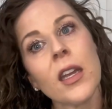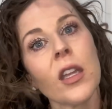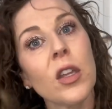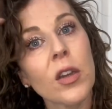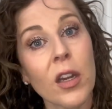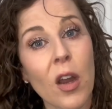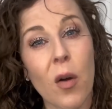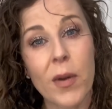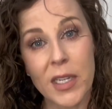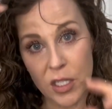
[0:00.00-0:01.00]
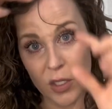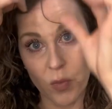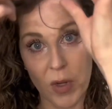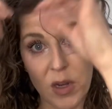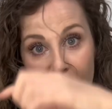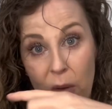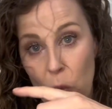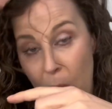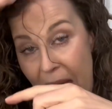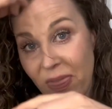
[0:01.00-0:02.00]
you can always just
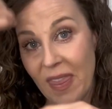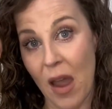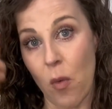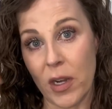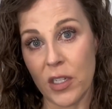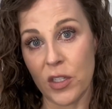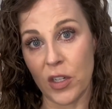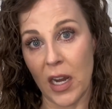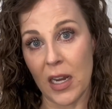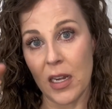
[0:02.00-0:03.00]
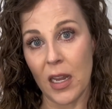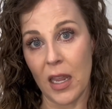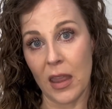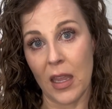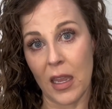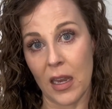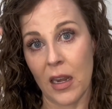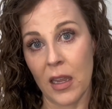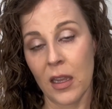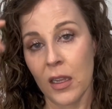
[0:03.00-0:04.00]
re-wet that one strand and then